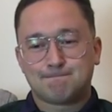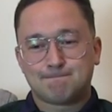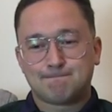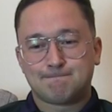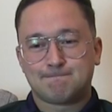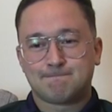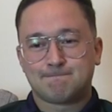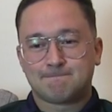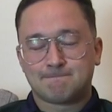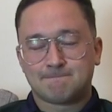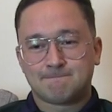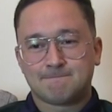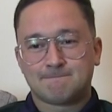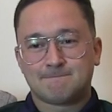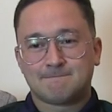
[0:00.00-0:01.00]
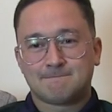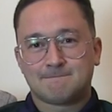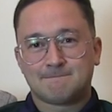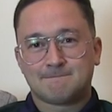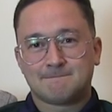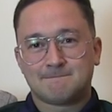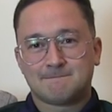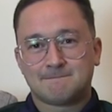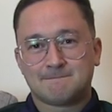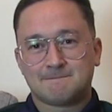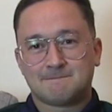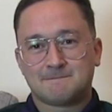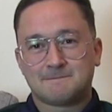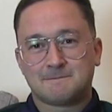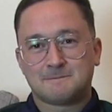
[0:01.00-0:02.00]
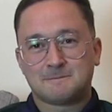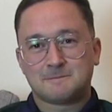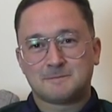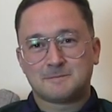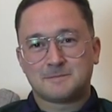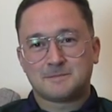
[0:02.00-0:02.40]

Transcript: This person isn't speaking.